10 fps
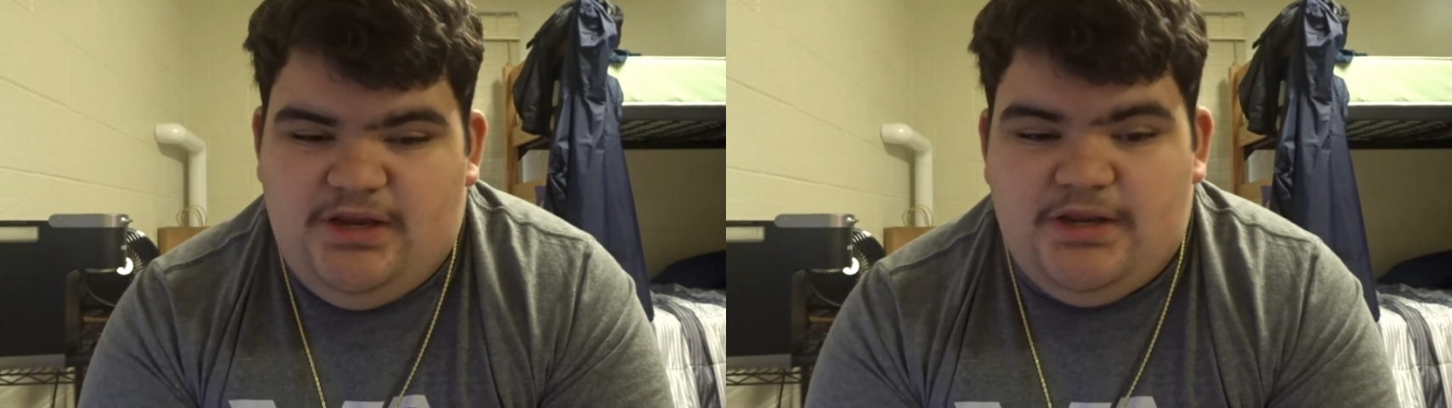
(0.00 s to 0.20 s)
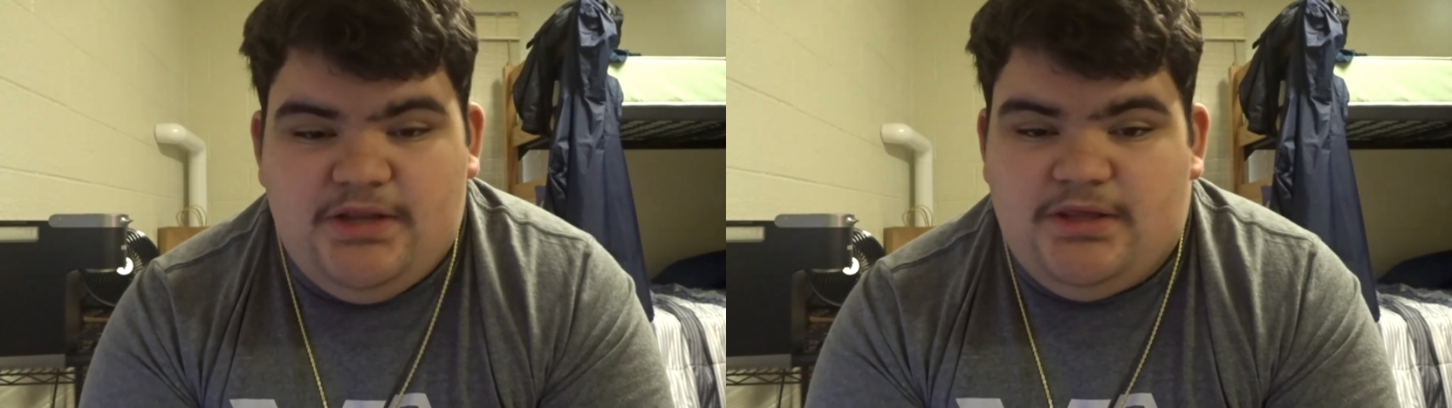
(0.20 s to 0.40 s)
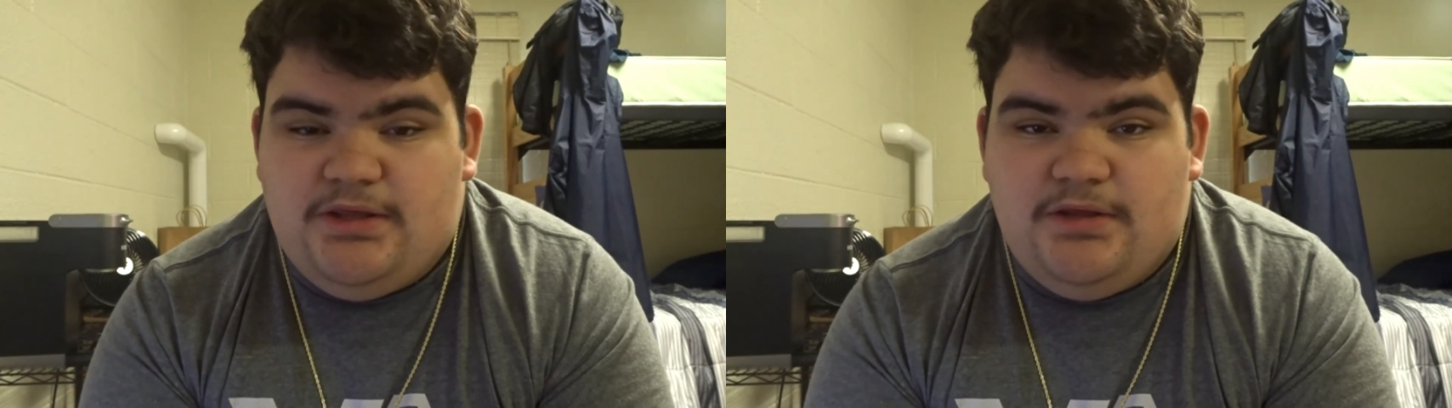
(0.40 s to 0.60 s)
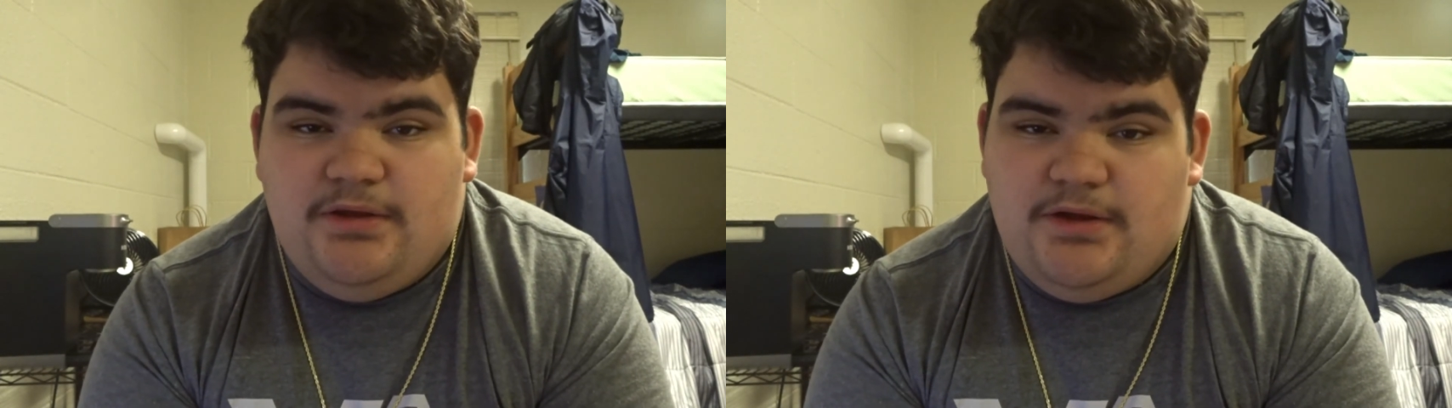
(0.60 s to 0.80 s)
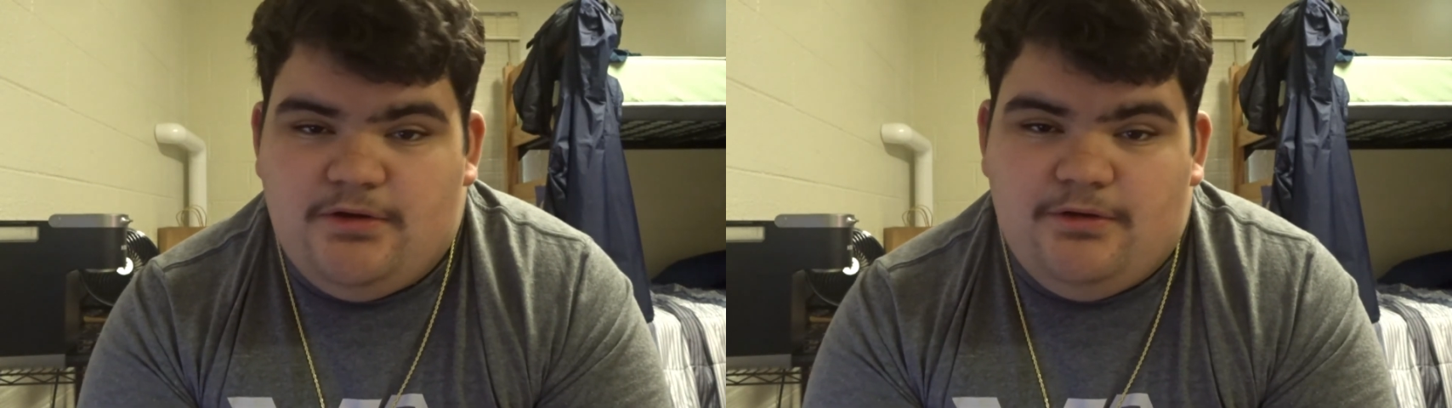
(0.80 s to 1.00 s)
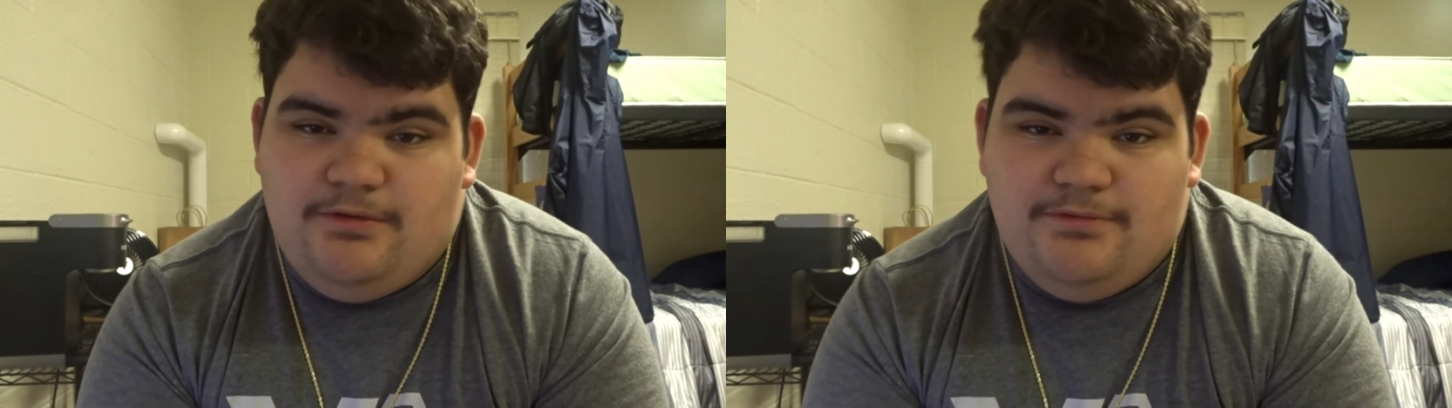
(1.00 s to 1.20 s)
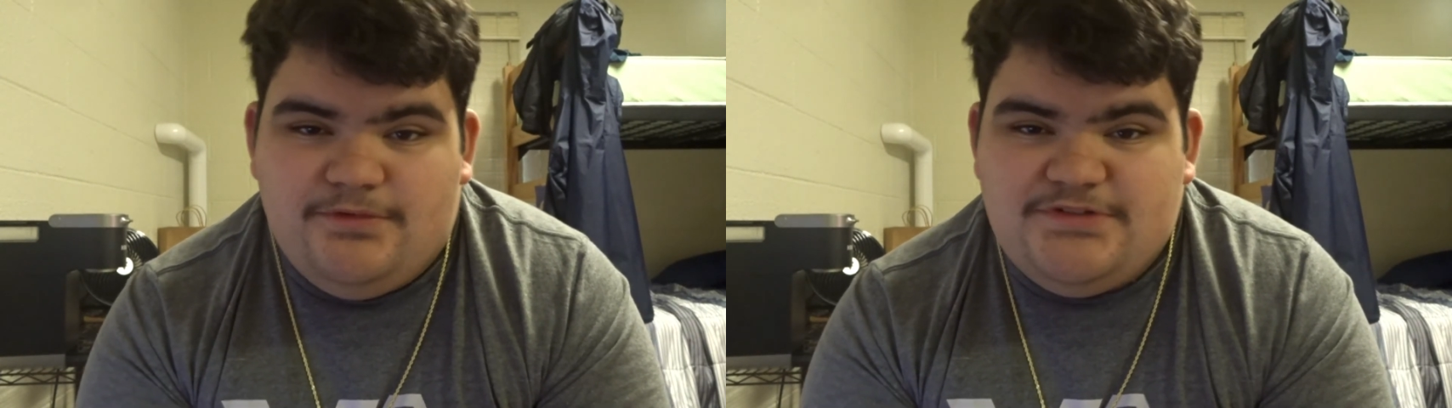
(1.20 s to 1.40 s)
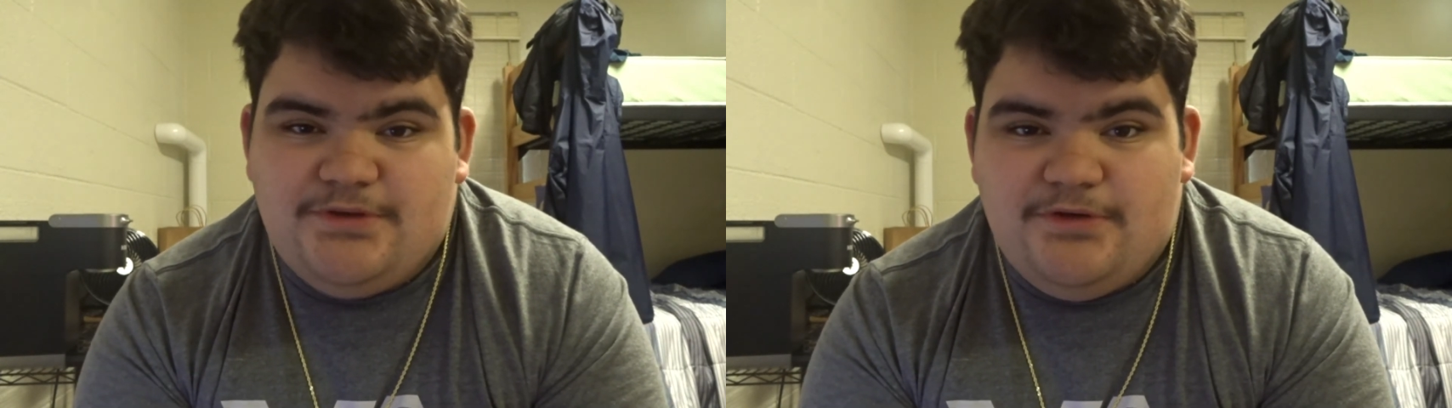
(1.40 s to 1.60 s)
editing it at all
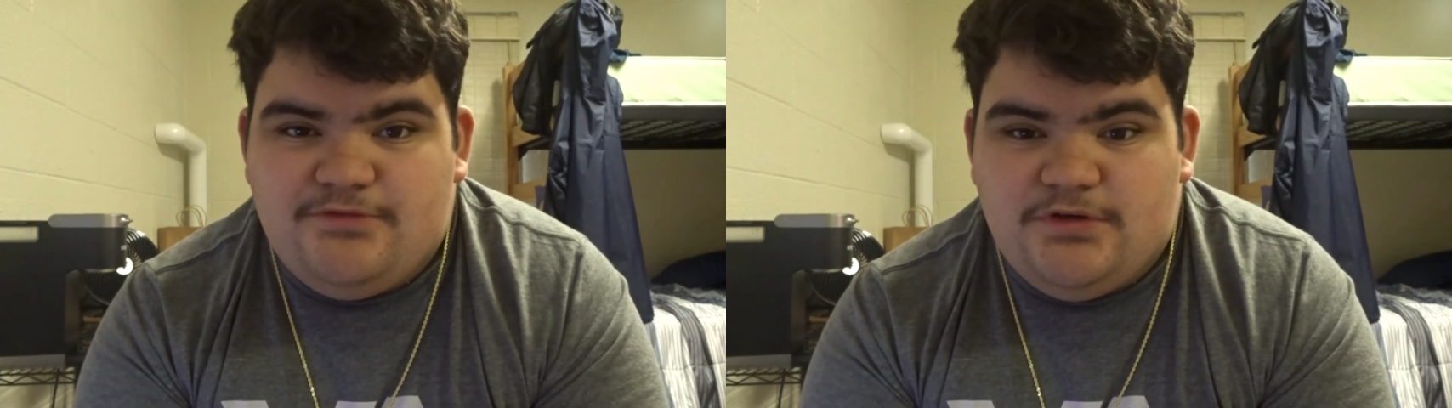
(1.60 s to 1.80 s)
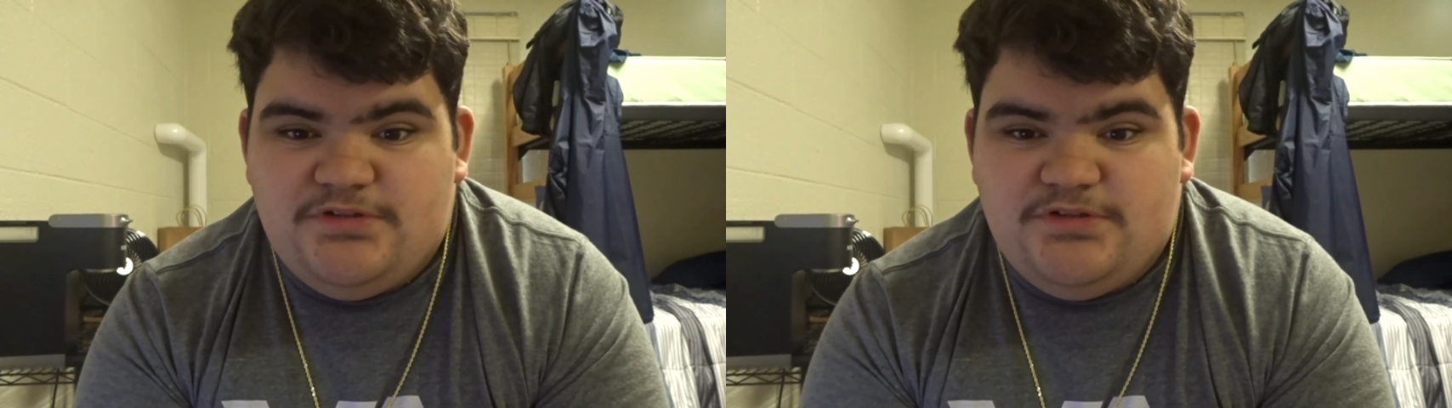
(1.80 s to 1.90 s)
whatsoever.